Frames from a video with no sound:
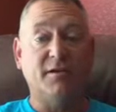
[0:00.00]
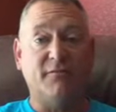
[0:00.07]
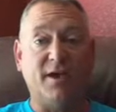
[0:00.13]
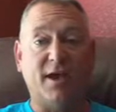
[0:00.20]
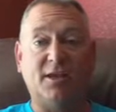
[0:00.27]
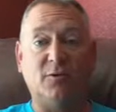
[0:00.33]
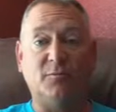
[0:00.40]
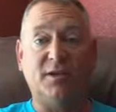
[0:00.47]

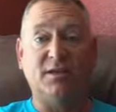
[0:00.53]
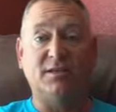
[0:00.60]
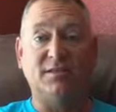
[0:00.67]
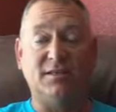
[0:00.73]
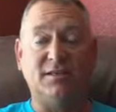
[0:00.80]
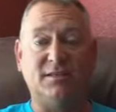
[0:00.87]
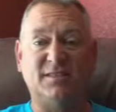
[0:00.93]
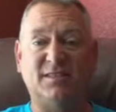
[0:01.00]
Vacuuming is
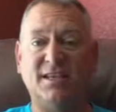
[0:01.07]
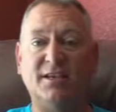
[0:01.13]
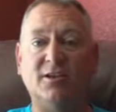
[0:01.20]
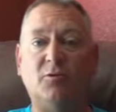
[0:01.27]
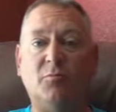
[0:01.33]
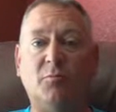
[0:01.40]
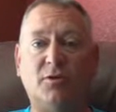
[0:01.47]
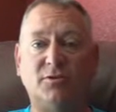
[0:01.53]
the
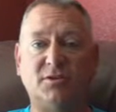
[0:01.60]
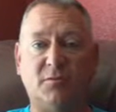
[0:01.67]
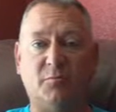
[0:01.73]
single most